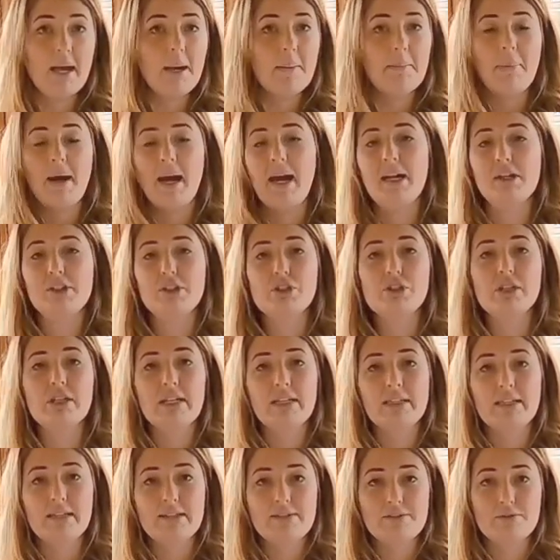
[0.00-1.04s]
but actually
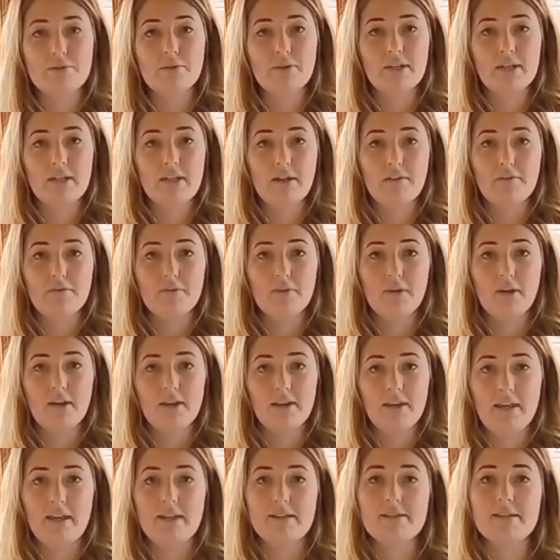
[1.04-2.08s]
there's not enough light there.